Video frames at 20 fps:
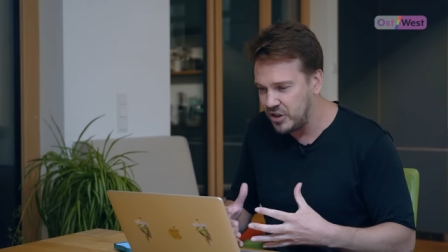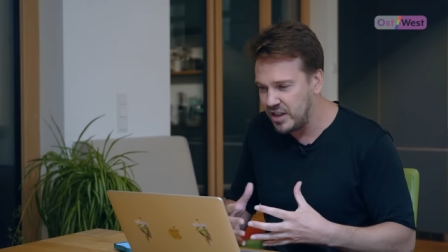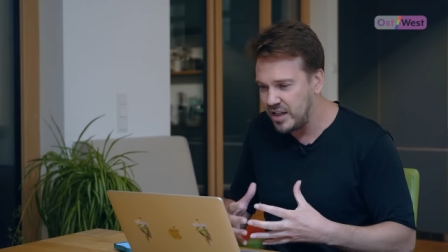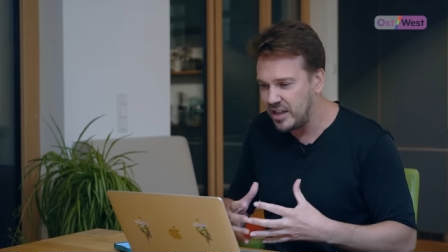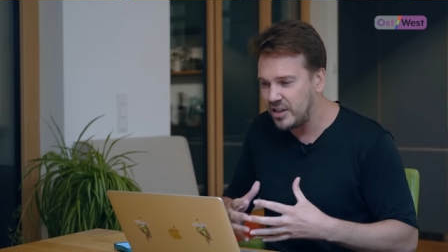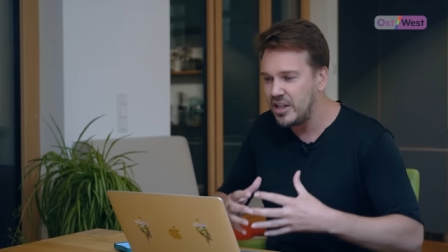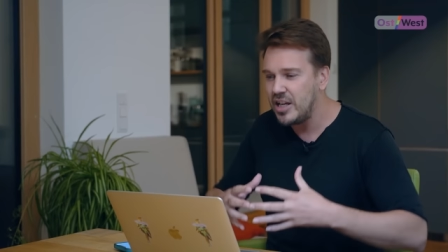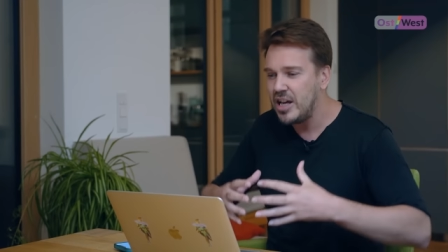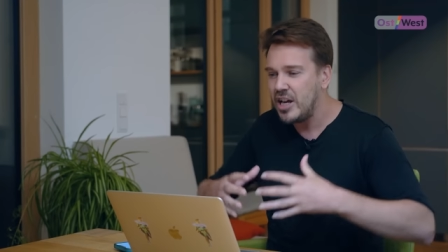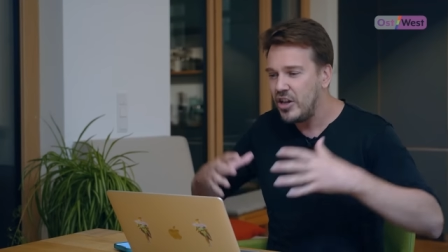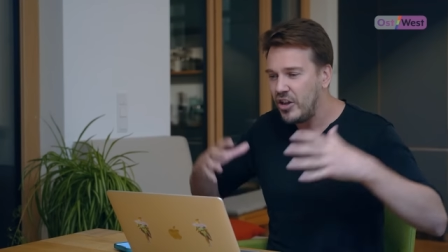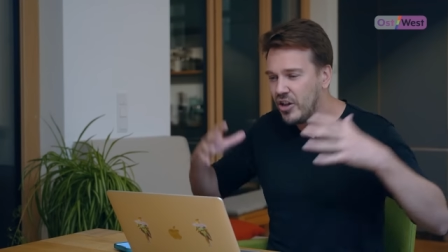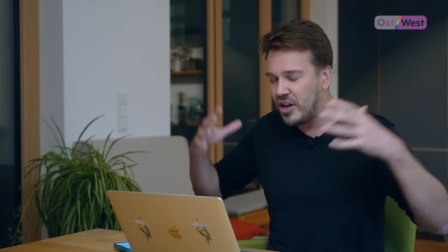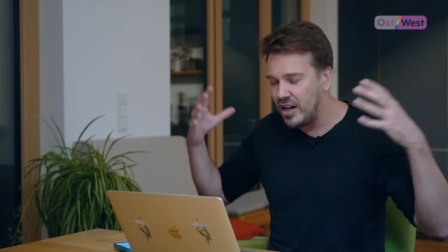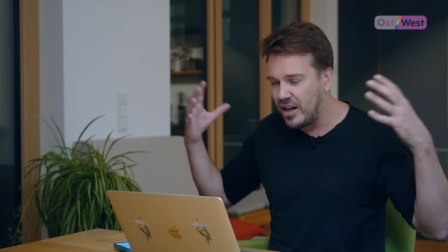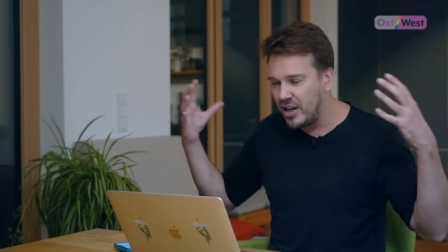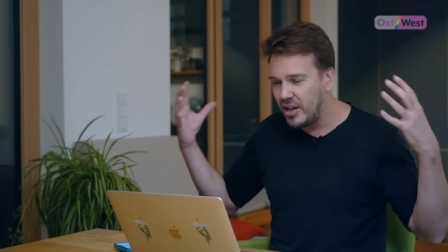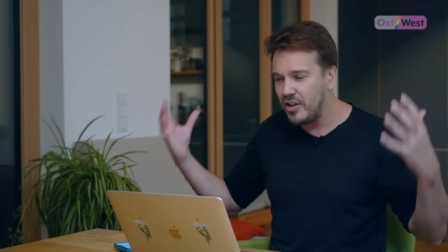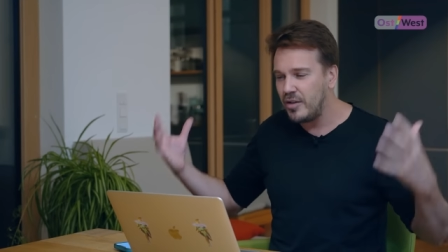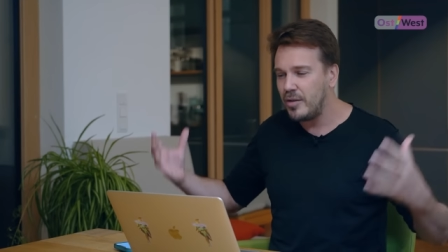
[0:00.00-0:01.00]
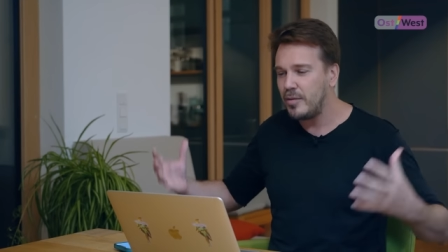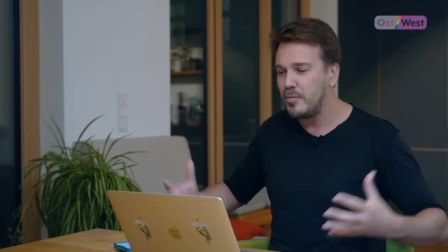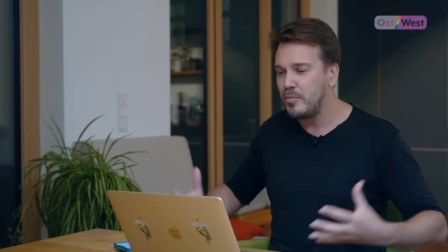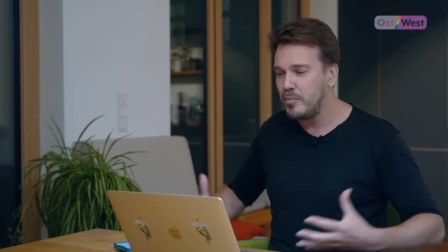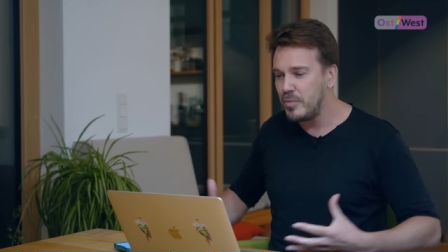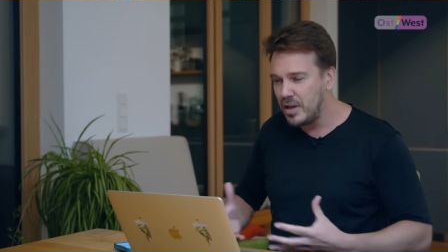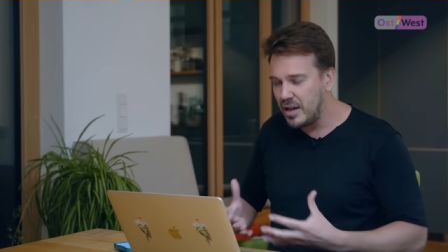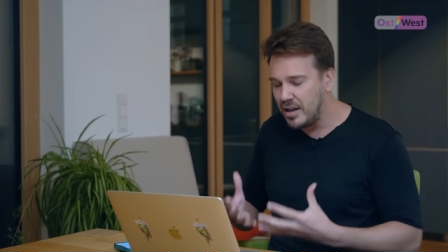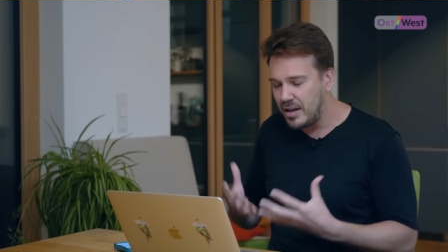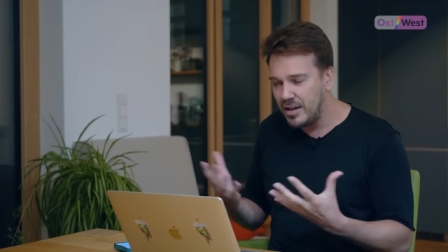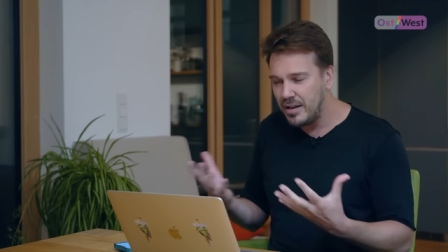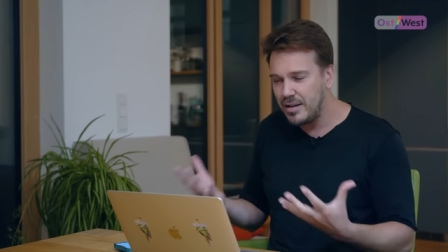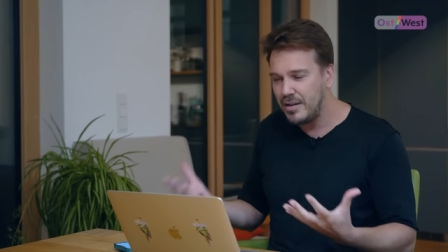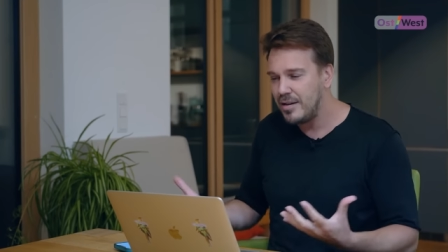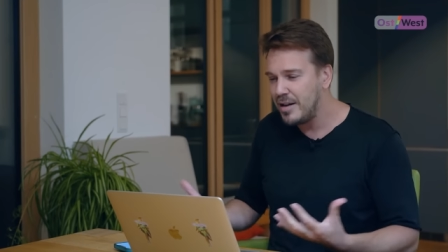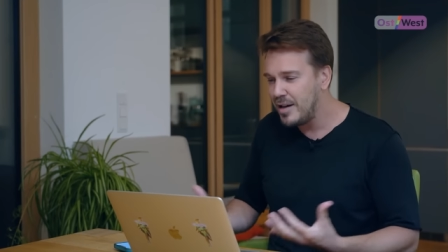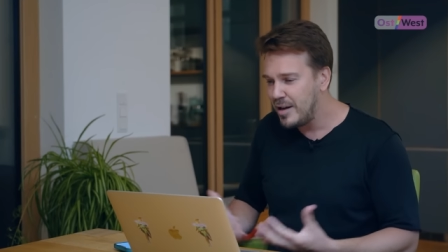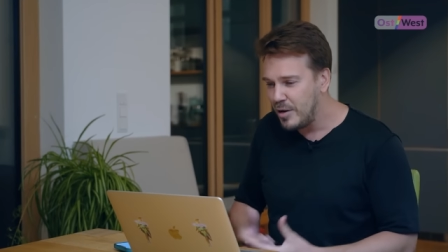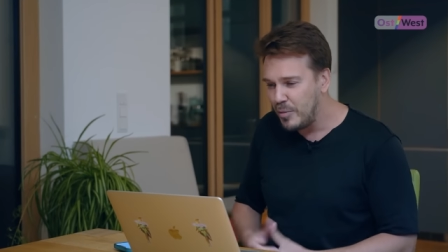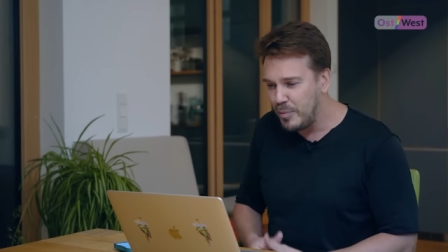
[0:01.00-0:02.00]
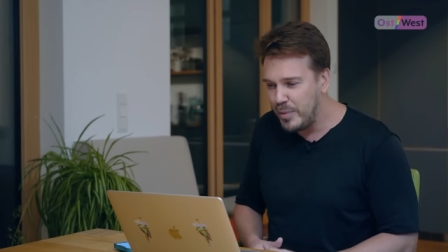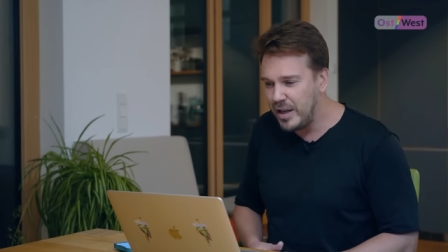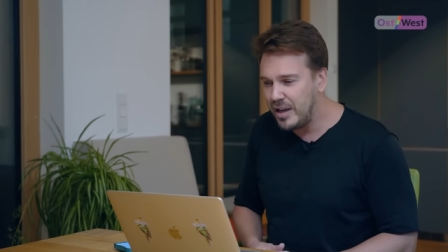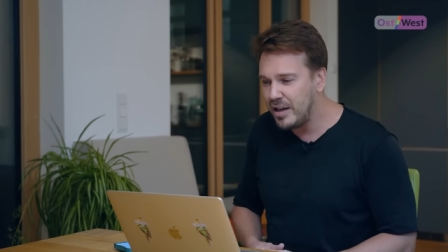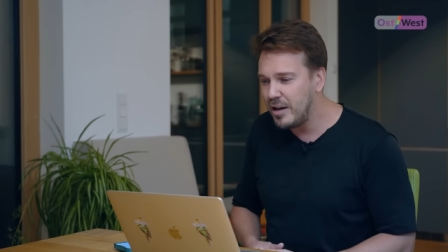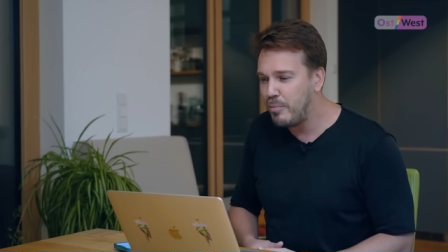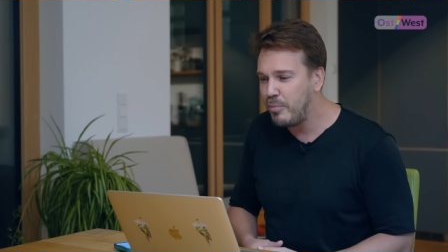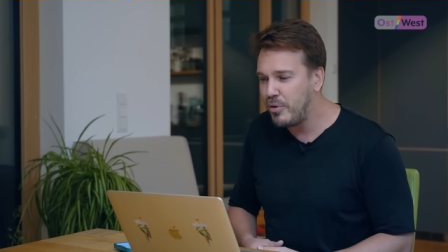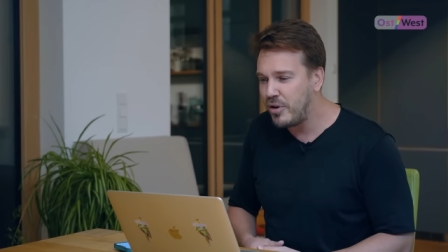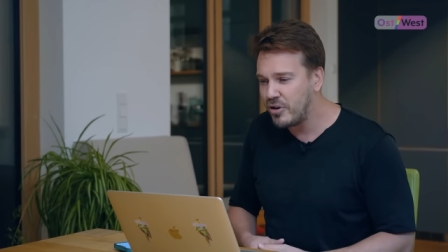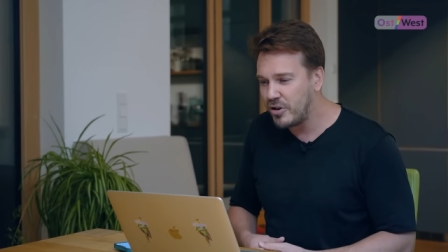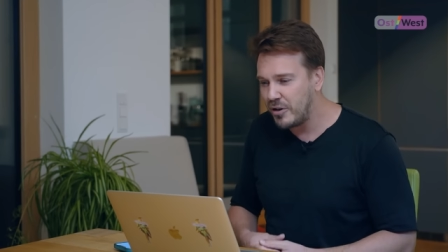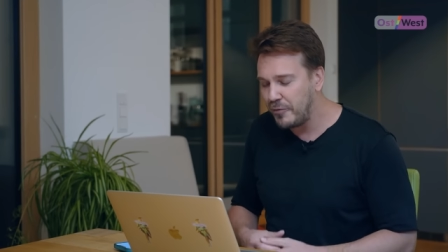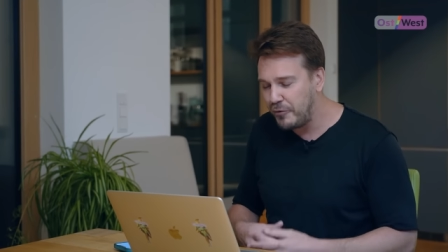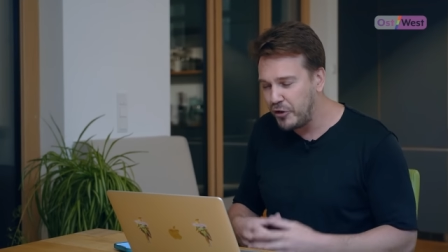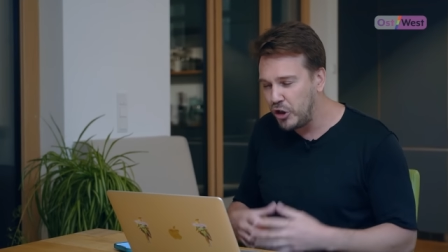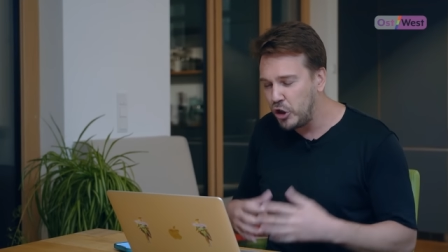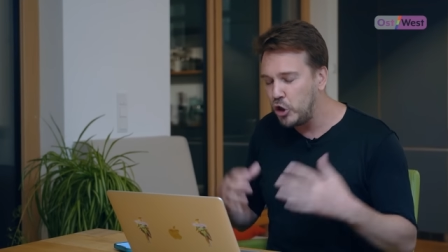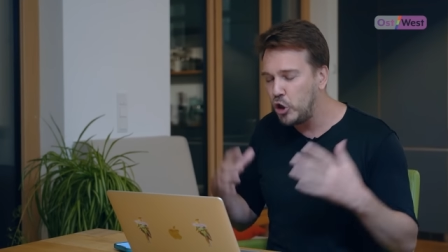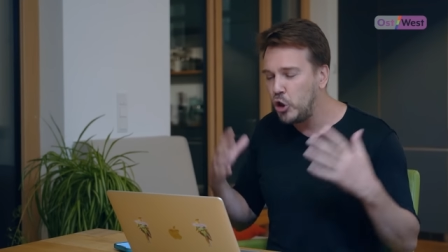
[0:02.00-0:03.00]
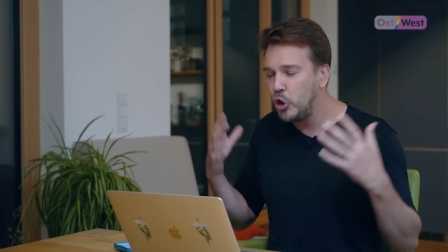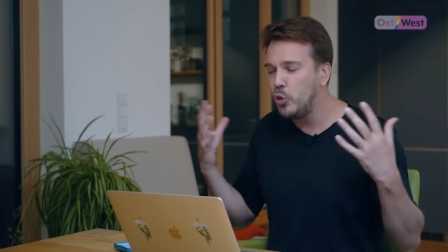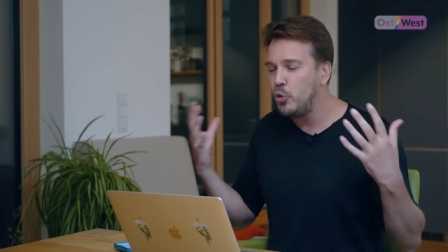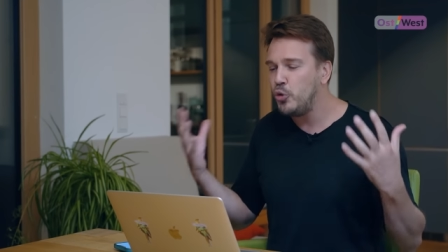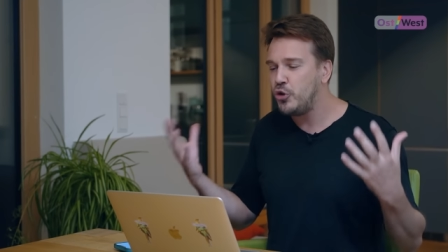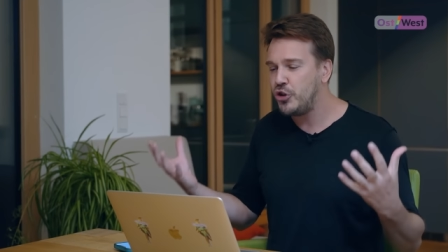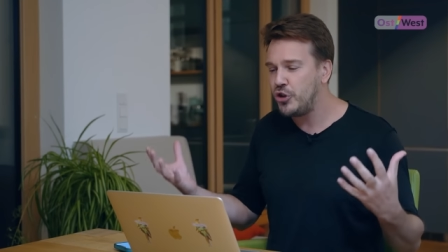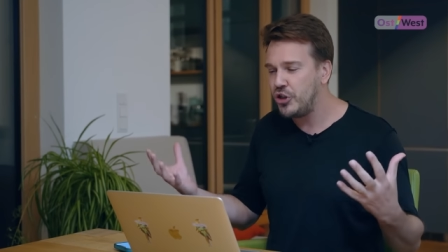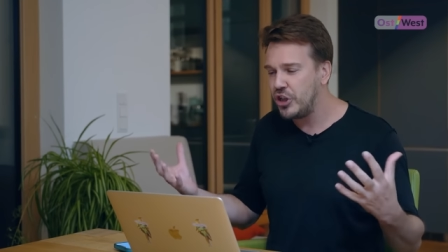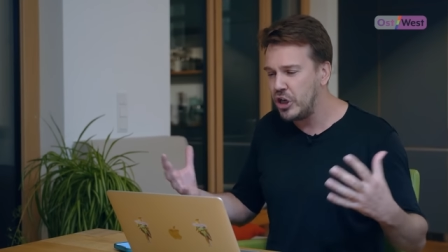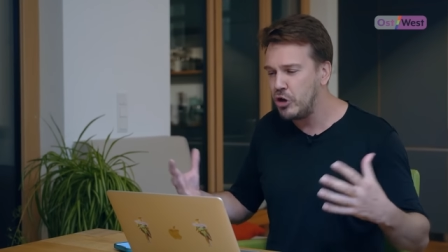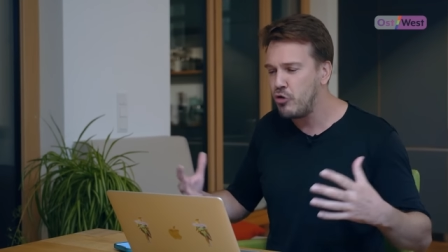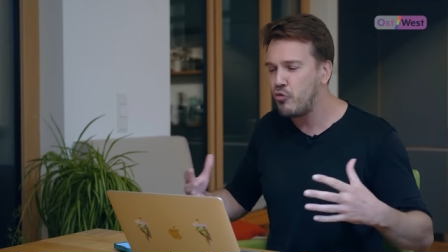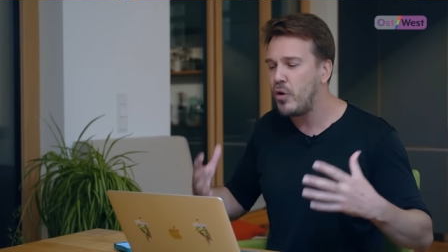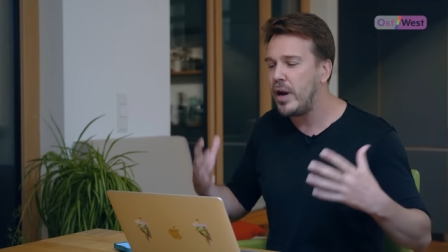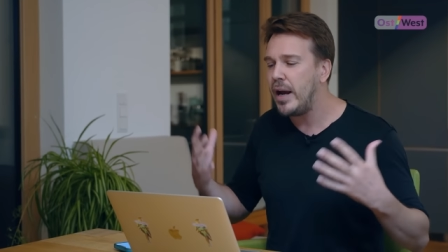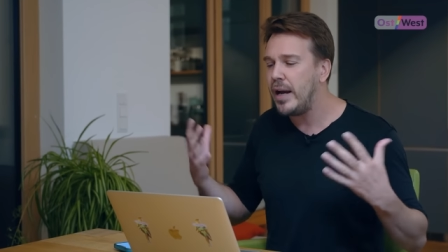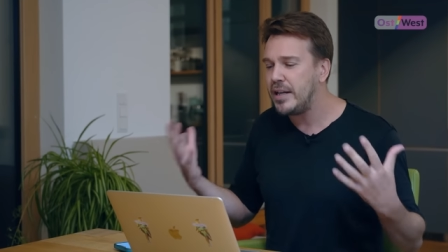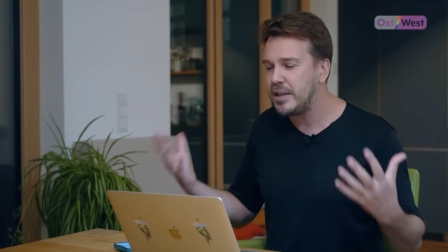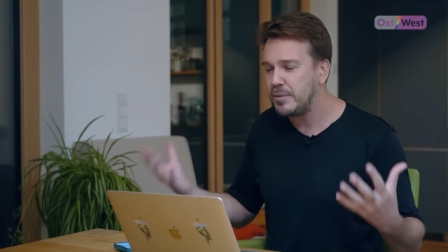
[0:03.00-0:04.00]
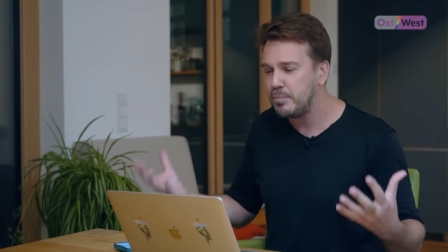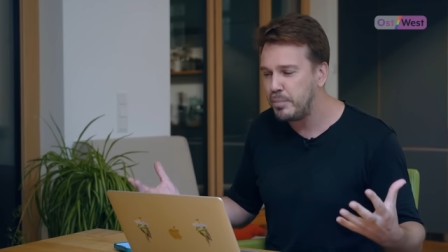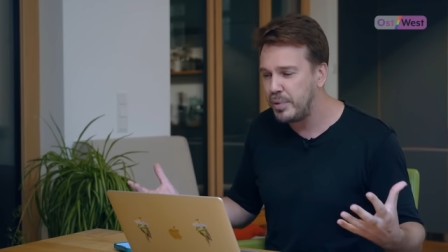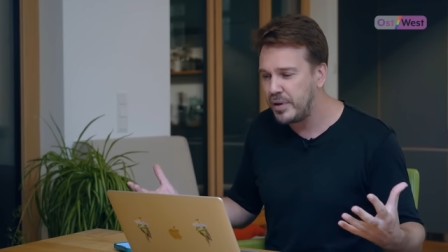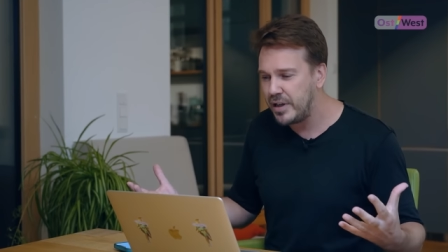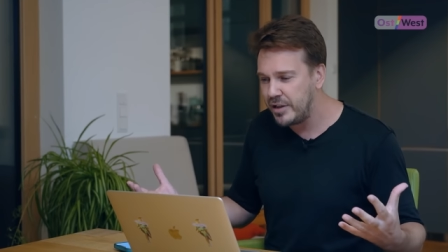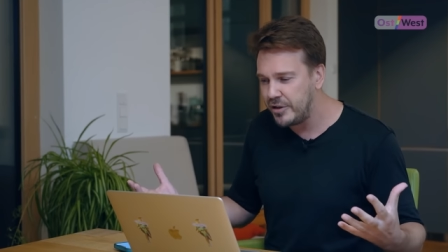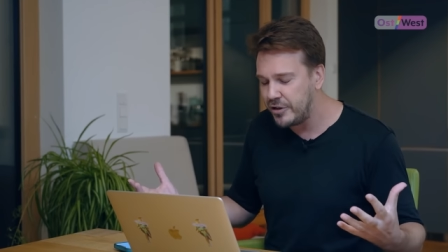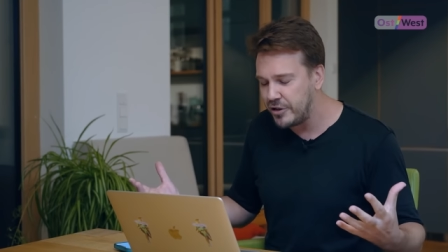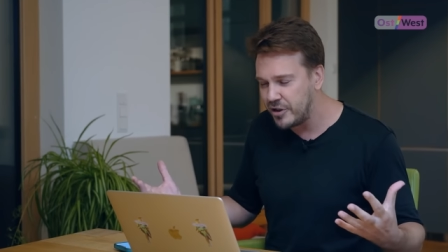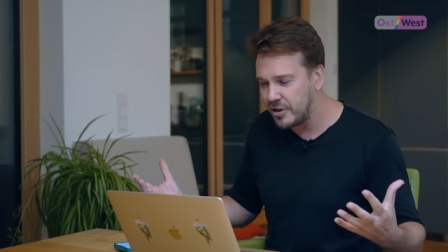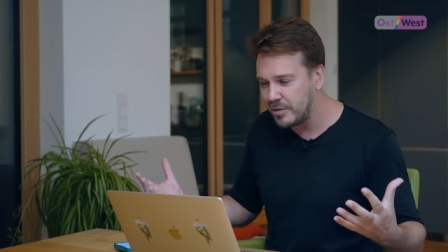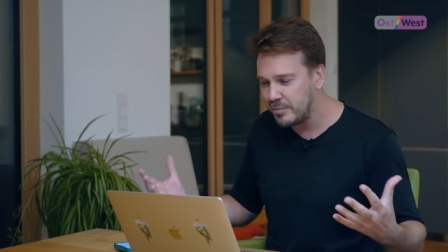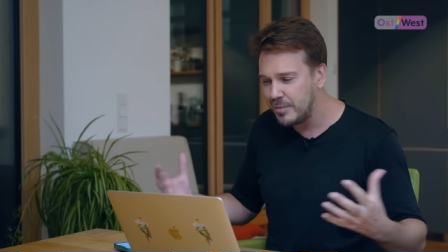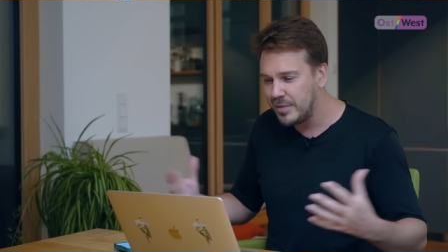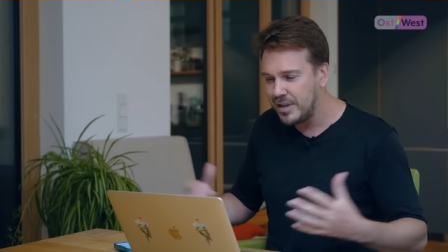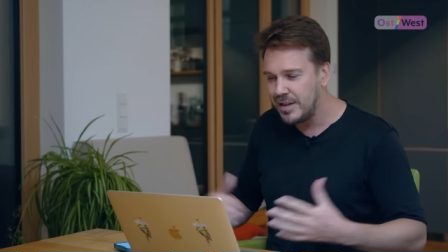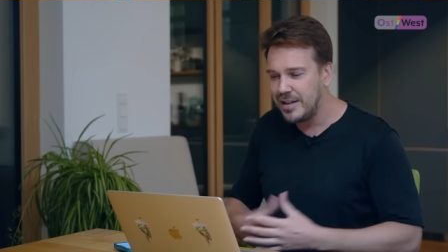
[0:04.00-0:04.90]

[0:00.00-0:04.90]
That uh, um, being a part of a huge, great empire